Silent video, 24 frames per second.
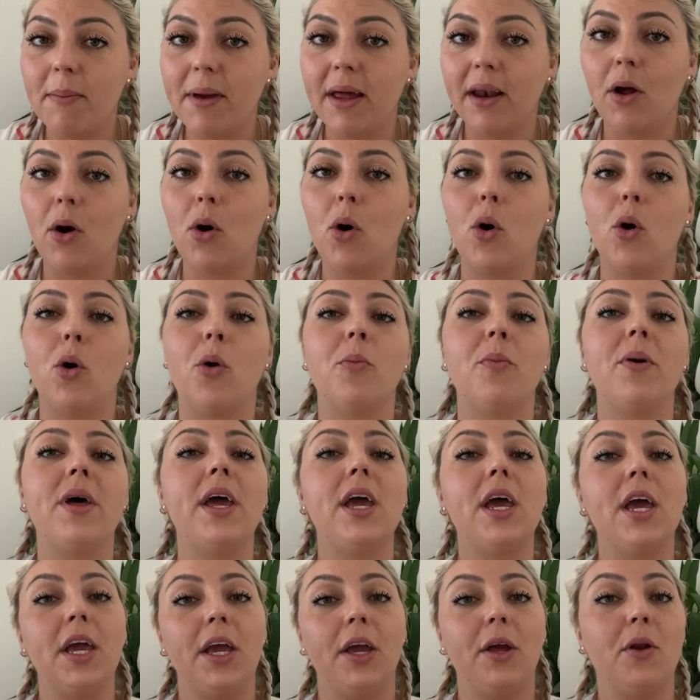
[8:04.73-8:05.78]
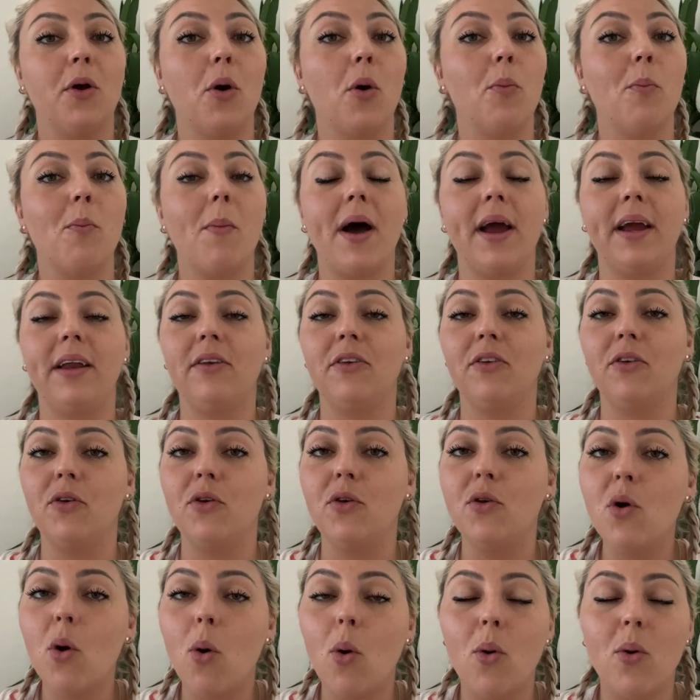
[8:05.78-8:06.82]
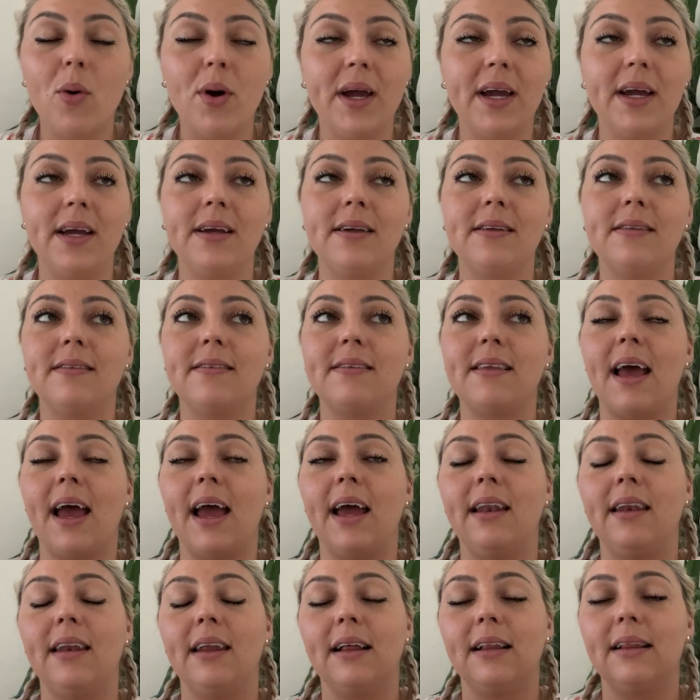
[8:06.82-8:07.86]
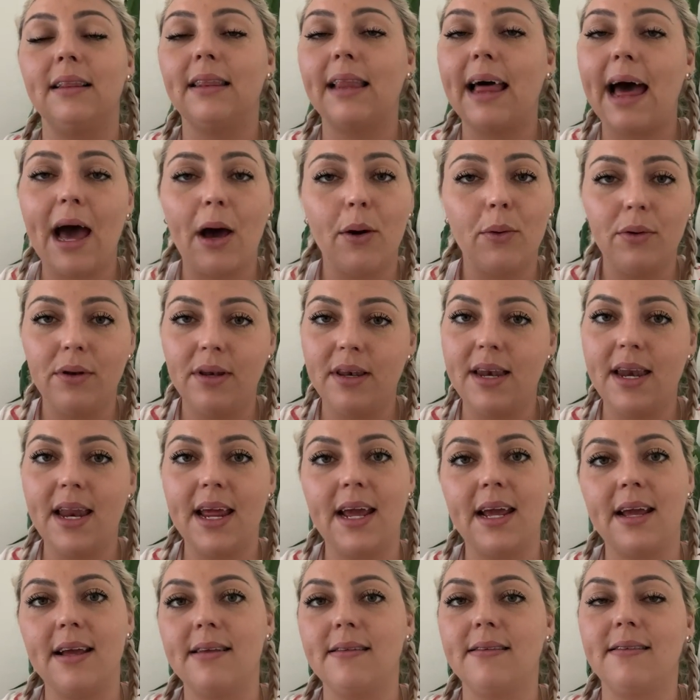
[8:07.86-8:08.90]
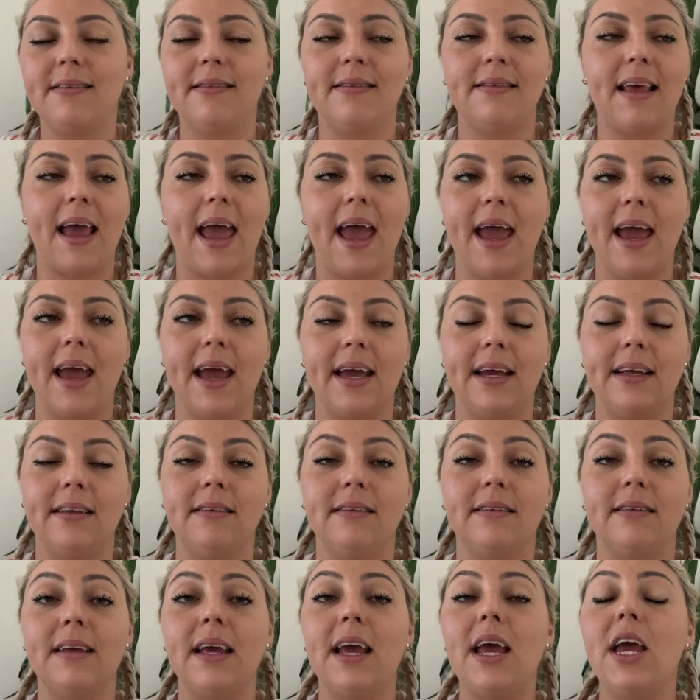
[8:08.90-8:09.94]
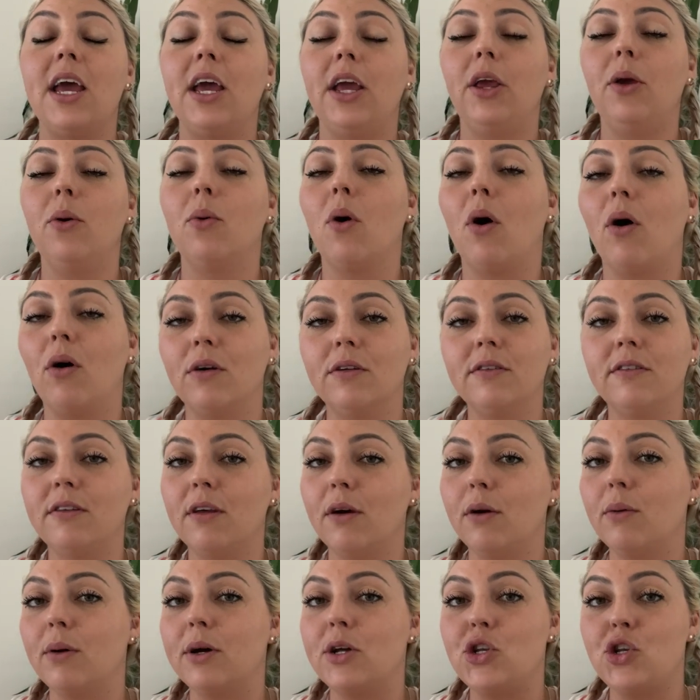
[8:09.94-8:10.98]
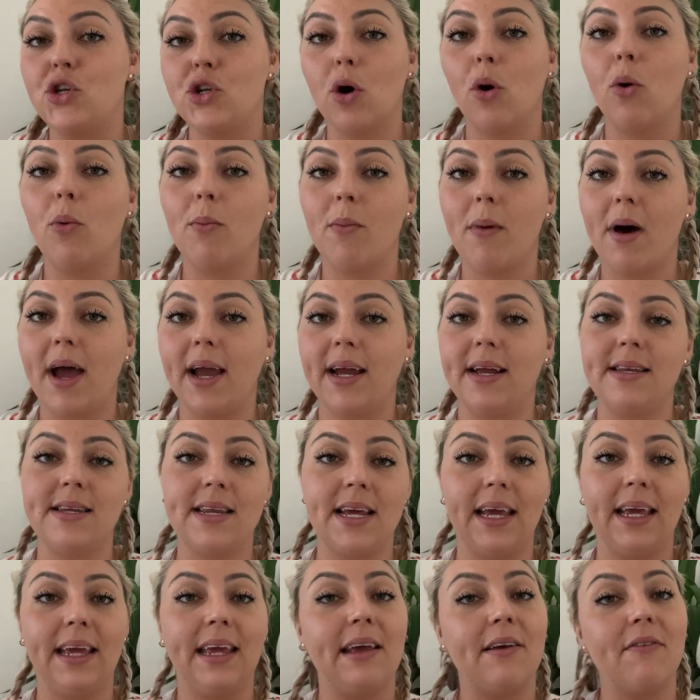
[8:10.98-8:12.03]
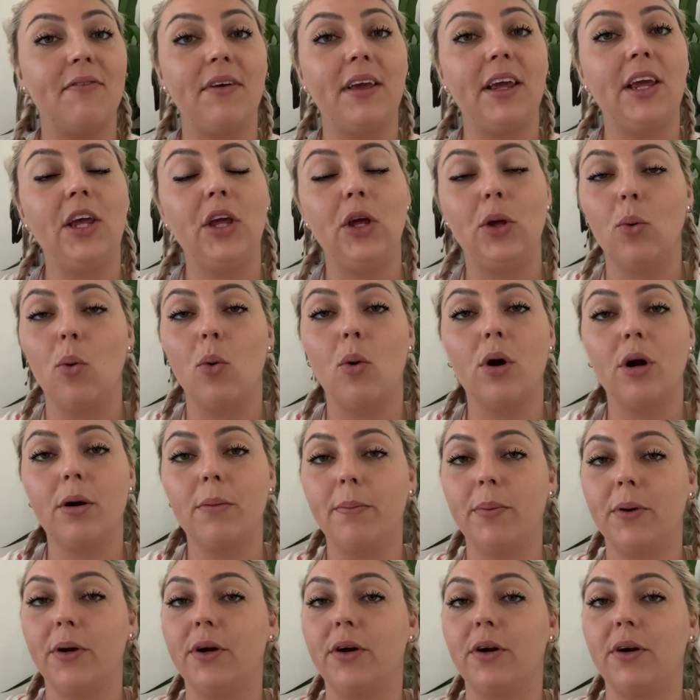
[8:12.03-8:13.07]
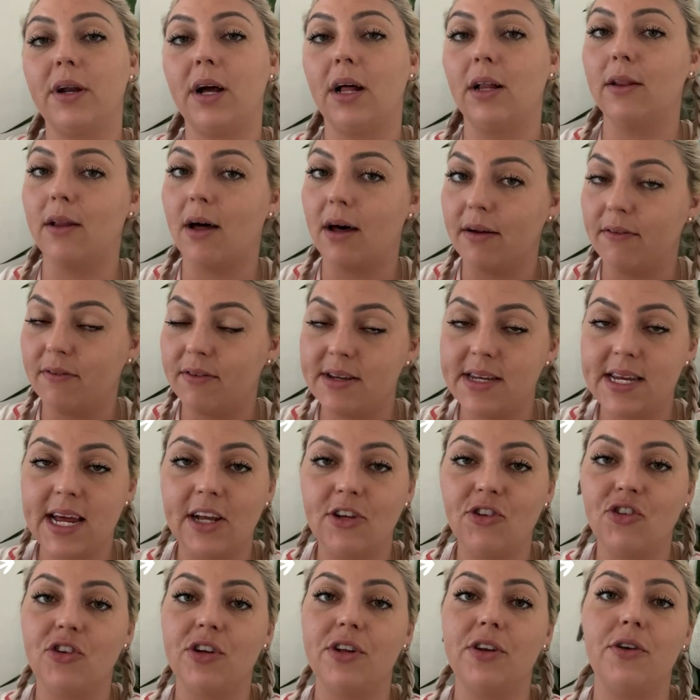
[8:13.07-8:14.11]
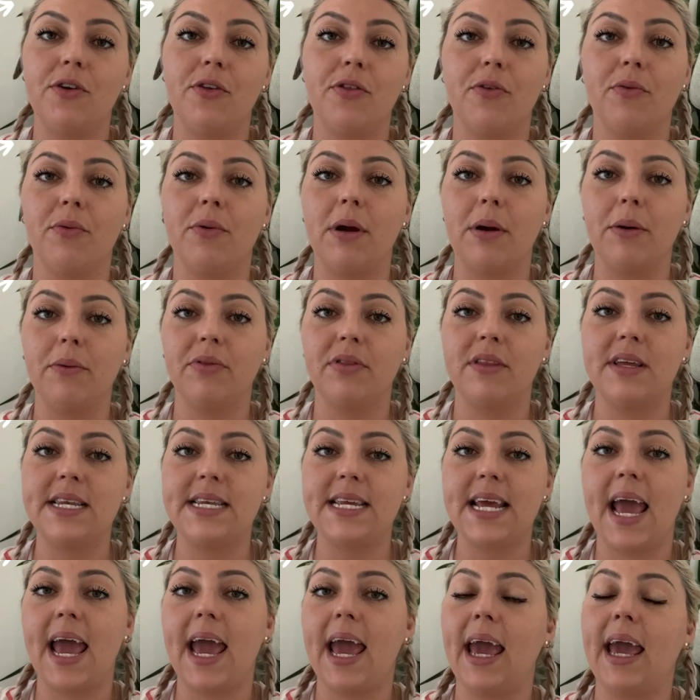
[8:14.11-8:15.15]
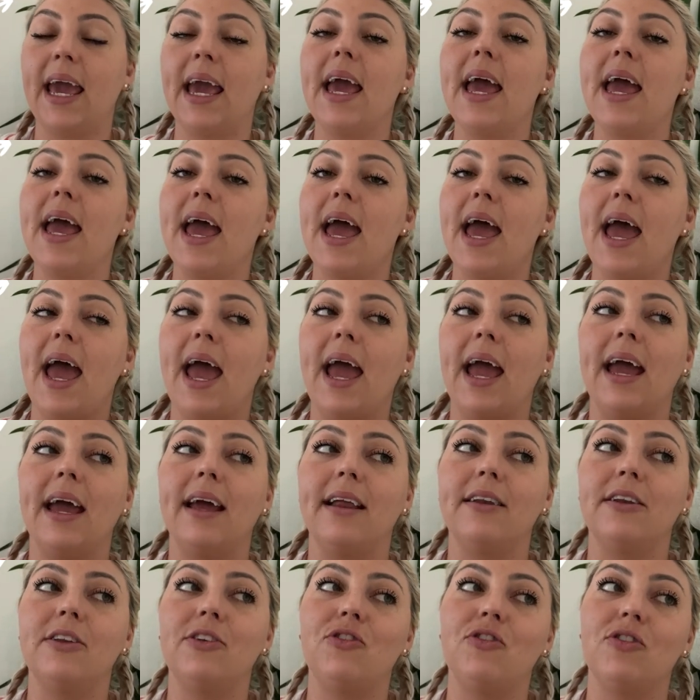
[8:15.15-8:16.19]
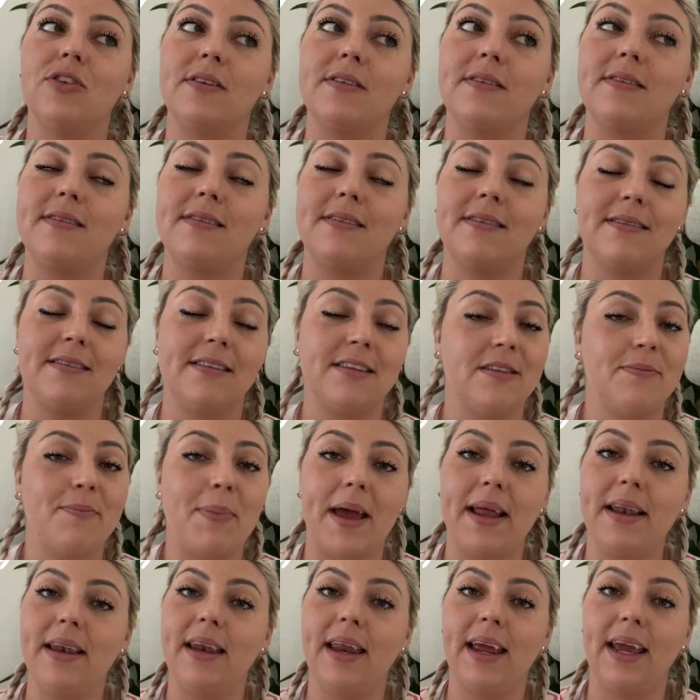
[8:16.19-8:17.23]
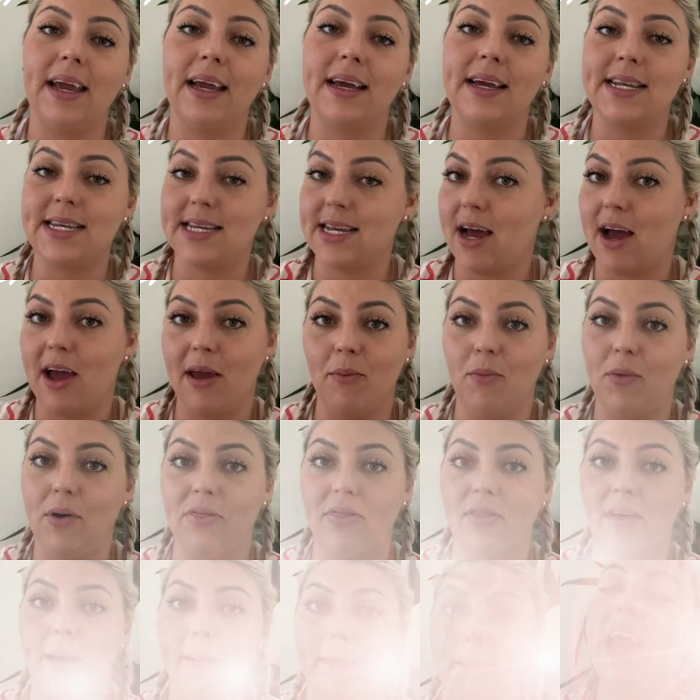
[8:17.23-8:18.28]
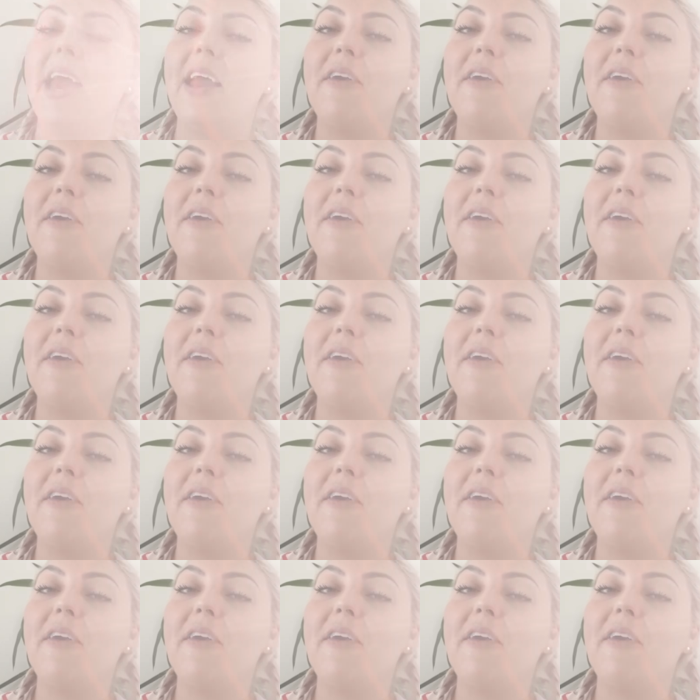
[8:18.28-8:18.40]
at home, you don't mind noise and loudness, and you also don't mind giving your bird a lot of attention throughout the day and just spending time with them.